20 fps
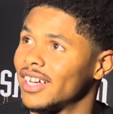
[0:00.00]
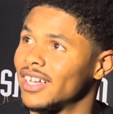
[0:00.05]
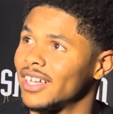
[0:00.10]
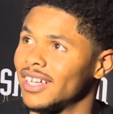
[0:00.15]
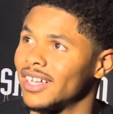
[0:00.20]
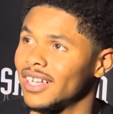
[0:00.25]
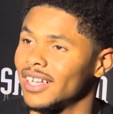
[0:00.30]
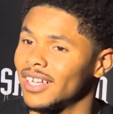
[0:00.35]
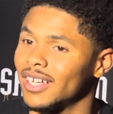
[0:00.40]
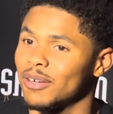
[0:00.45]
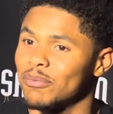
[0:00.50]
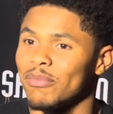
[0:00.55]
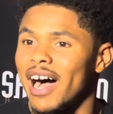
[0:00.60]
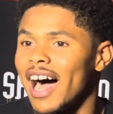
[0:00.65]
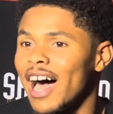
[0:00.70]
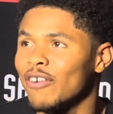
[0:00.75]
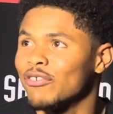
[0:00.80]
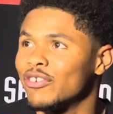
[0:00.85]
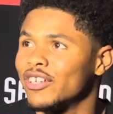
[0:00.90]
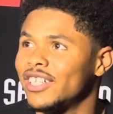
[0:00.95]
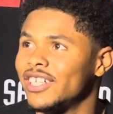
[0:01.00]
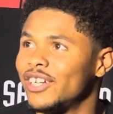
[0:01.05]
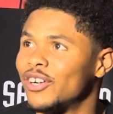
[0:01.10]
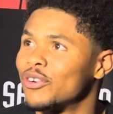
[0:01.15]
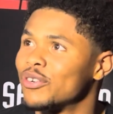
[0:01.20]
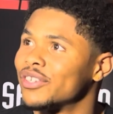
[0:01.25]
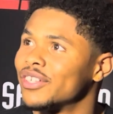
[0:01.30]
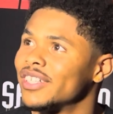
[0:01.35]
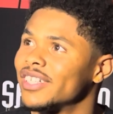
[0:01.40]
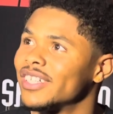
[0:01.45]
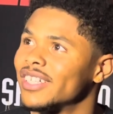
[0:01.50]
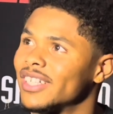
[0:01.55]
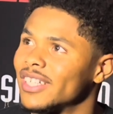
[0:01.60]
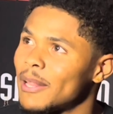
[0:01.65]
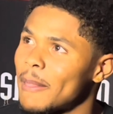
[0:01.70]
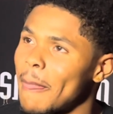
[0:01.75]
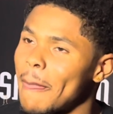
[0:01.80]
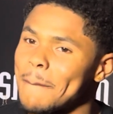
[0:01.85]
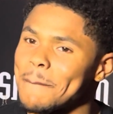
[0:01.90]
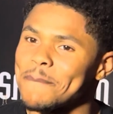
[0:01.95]
But I really
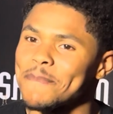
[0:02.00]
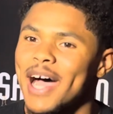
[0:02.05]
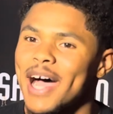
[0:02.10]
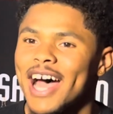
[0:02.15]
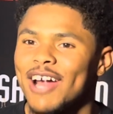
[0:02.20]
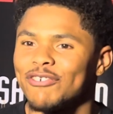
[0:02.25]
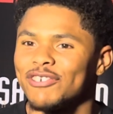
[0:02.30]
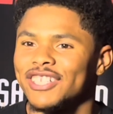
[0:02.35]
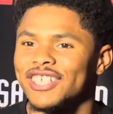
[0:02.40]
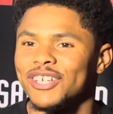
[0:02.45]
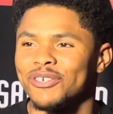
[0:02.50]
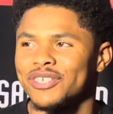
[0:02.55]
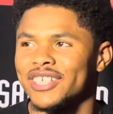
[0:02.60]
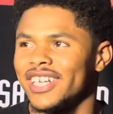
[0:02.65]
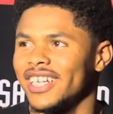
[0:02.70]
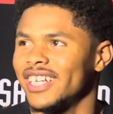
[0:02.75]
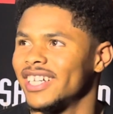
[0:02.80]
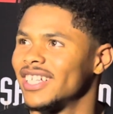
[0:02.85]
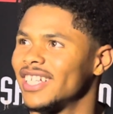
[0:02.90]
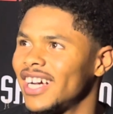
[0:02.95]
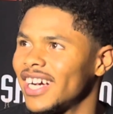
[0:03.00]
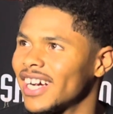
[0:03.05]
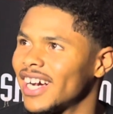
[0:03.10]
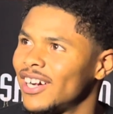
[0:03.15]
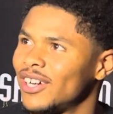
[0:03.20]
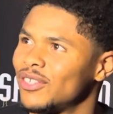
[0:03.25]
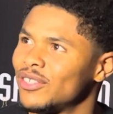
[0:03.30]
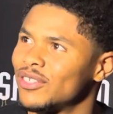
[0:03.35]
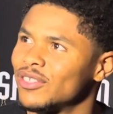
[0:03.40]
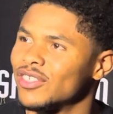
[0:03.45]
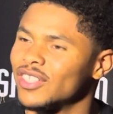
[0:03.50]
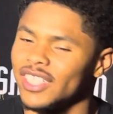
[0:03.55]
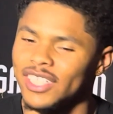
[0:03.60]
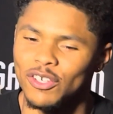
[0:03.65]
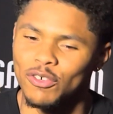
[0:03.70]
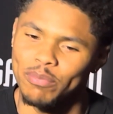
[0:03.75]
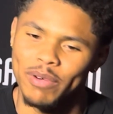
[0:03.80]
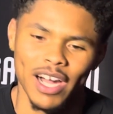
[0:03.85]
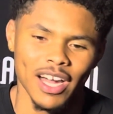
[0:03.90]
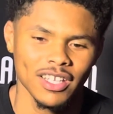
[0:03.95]
But I really don't care. Like, it
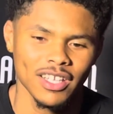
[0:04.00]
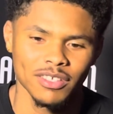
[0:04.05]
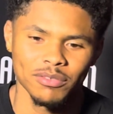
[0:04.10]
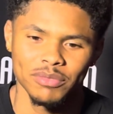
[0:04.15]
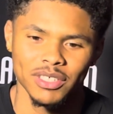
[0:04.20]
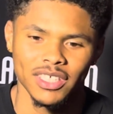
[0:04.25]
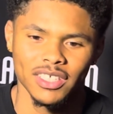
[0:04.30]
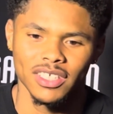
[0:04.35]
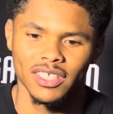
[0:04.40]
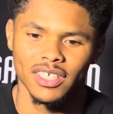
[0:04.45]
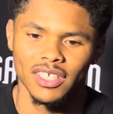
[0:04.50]
don't bother me.